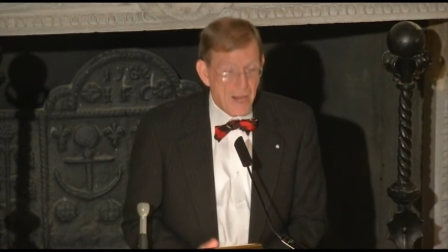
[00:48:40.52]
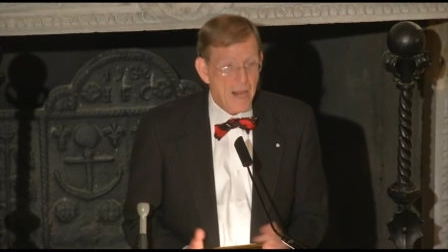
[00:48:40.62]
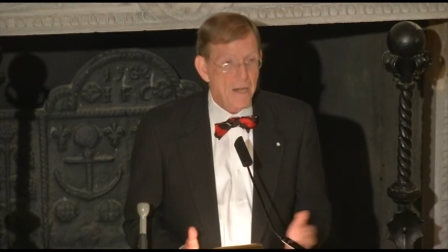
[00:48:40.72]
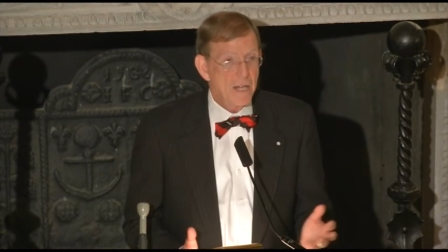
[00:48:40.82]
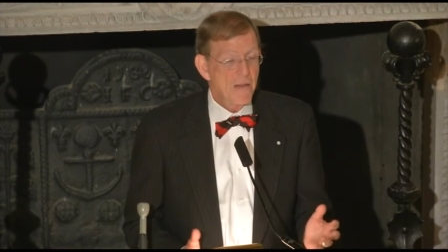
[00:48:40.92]

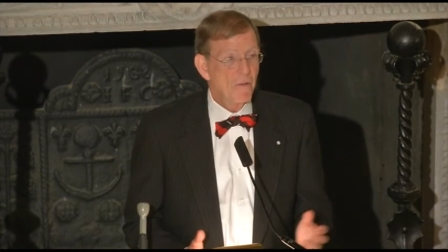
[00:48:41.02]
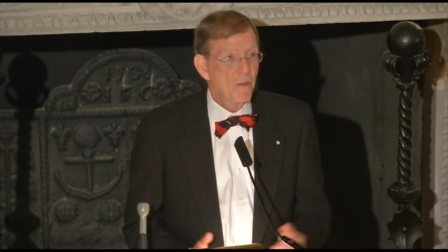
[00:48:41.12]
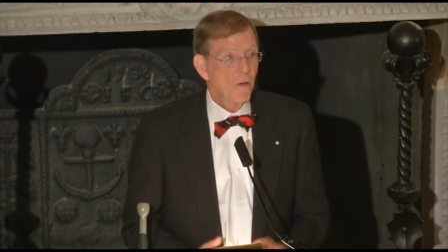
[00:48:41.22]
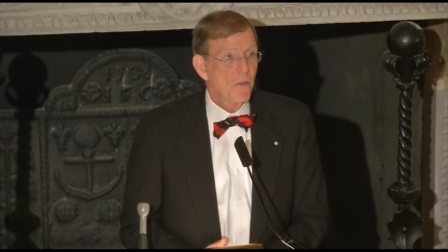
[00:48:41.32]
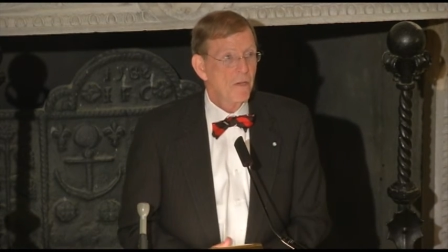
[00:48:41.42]
And even
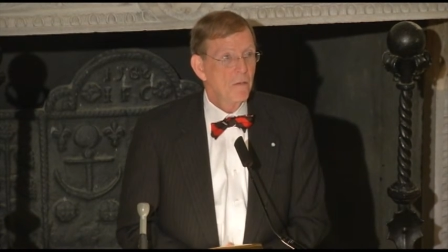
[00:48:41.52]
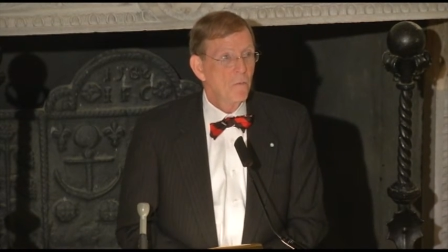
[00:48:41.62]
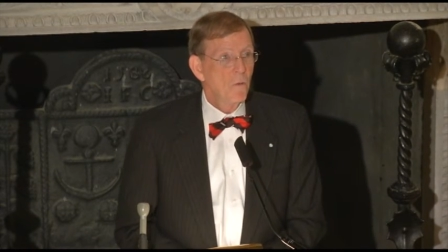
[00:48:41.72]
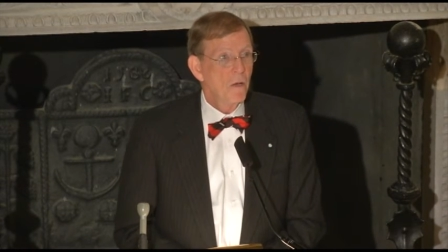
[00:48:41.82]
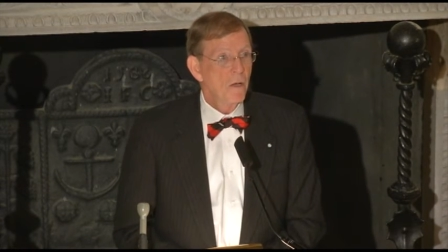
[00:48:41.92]
though they
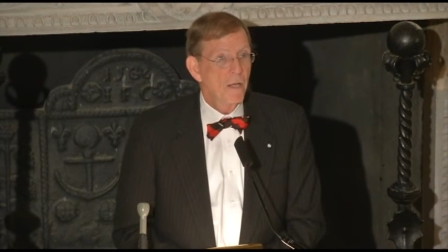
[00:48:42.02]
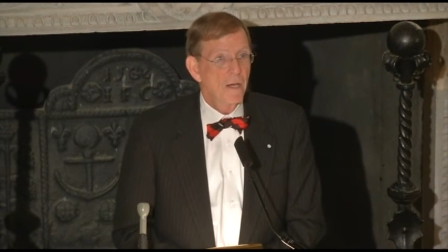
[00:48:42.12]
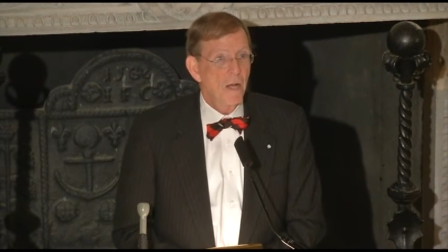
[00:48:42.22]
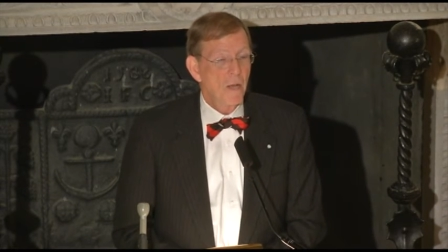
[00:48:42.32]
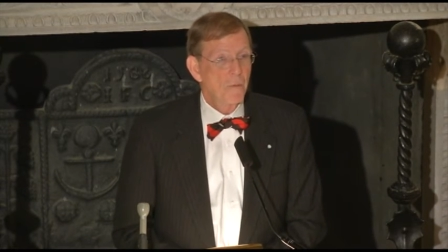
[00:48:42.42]
won
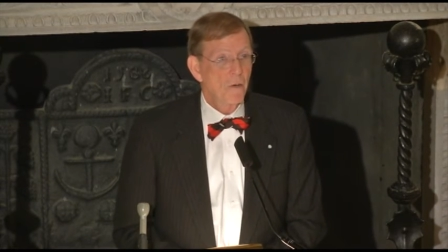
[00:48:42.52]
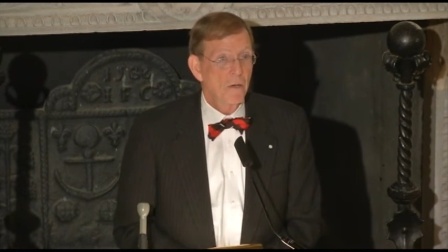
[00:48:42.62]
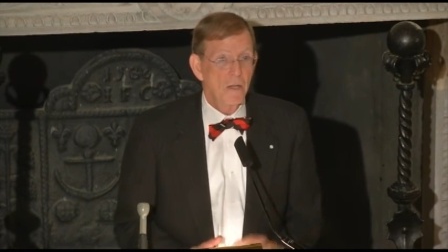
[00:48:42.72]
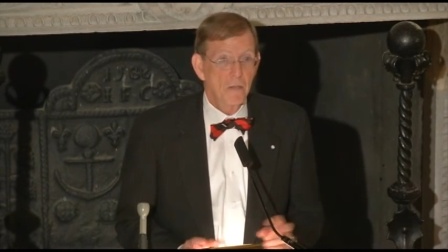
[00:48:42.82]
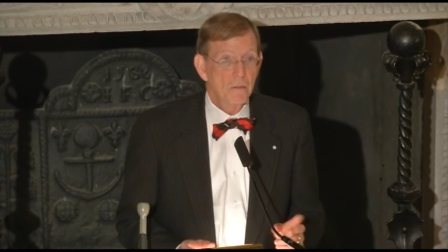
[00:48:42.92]
at
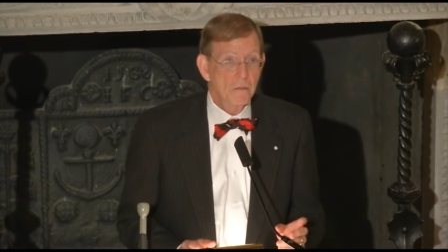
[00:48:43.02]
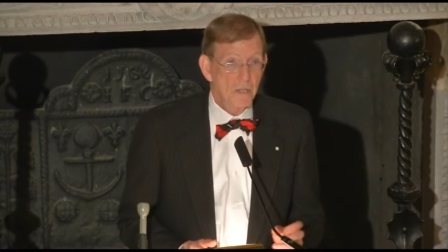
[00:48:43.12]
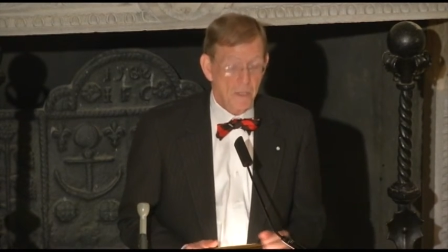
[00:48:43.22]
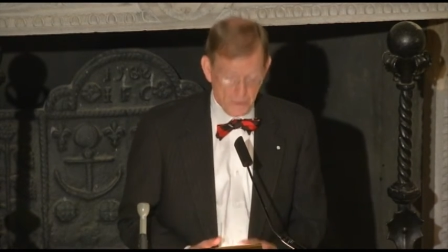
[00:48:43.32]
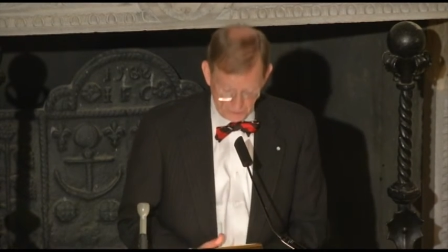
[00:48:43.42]
Hobkirk Hill,
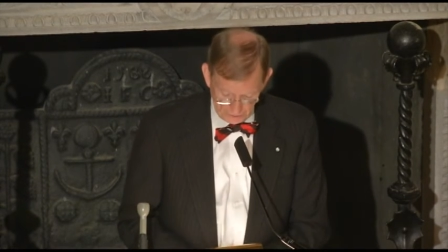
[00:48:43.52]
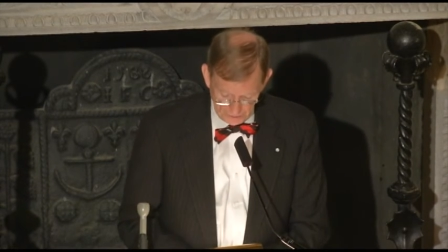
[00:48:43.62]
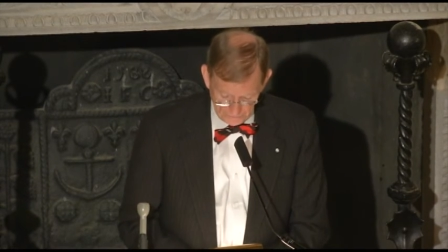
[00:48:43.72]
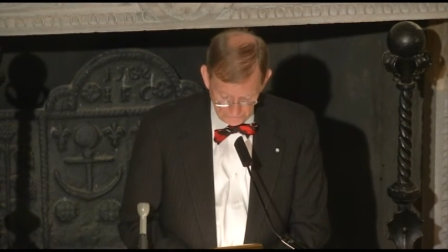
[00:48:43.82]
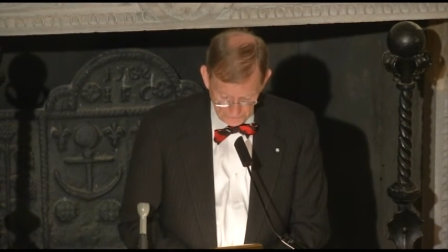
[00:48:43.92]
technically,
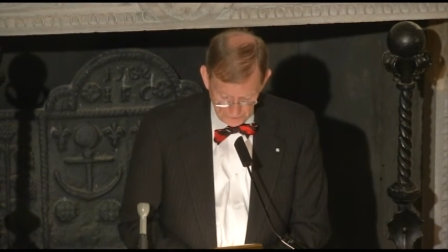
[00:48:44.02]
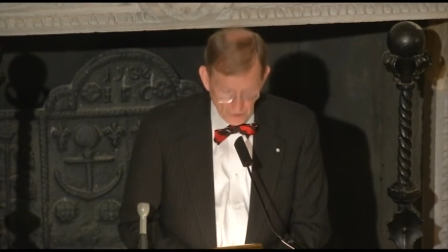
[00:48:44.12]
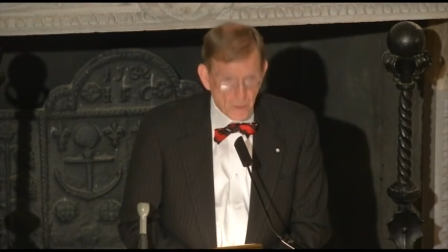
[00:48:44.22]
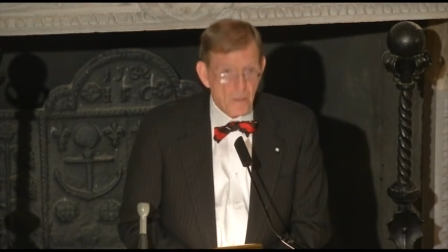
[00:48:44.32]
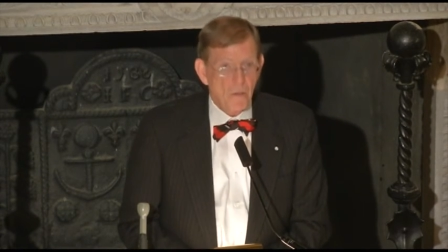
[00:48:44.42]

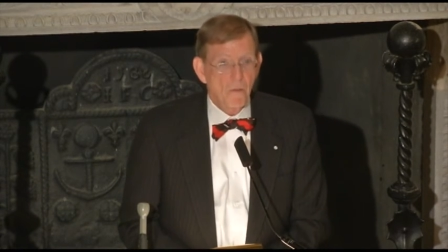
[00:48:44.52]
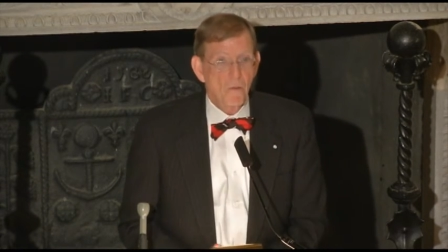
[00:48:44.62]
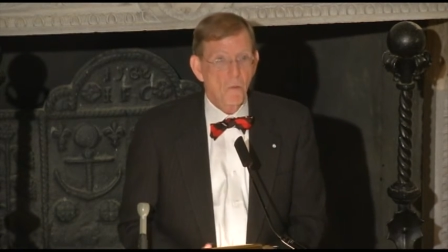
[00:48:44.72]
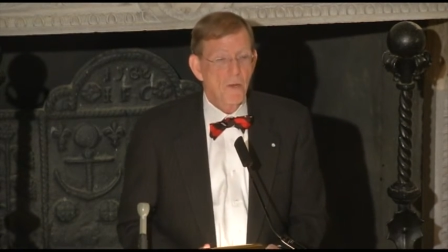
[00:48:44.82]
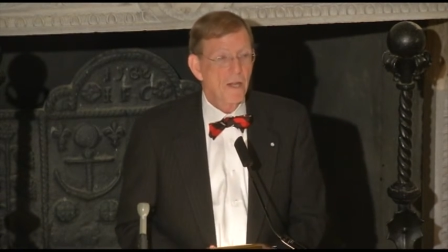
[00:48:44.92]

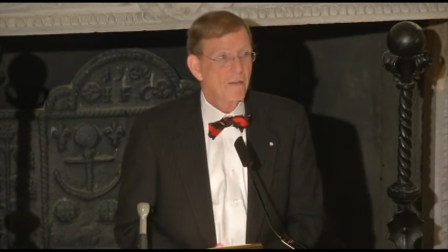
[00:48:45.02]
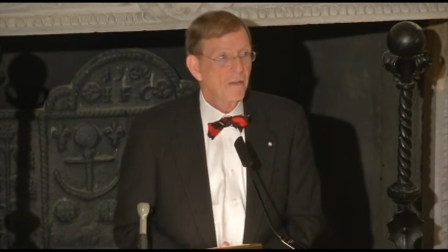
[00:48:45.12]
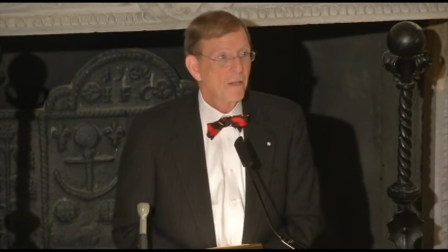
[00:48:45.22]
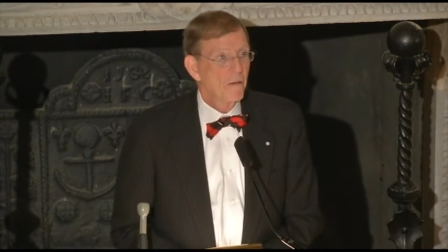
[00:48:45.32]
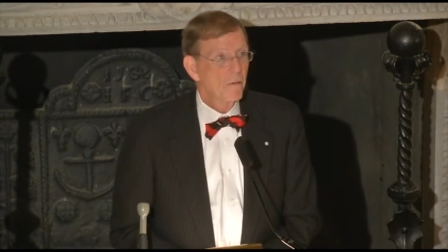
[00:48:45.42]
three days
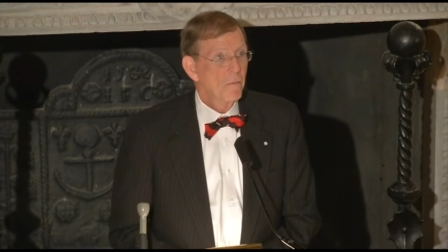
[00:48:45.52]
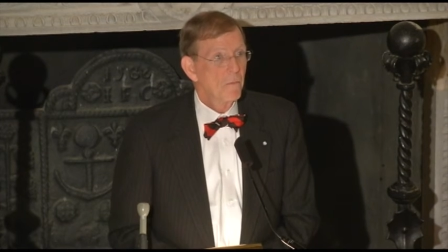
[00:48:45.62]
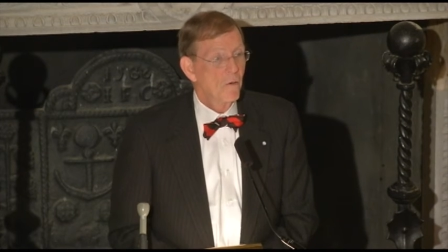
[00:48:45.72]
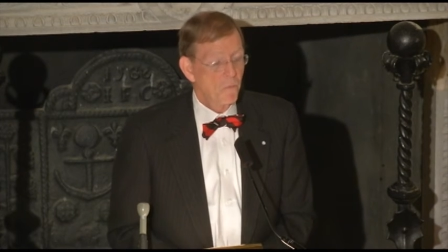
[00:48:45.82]
later or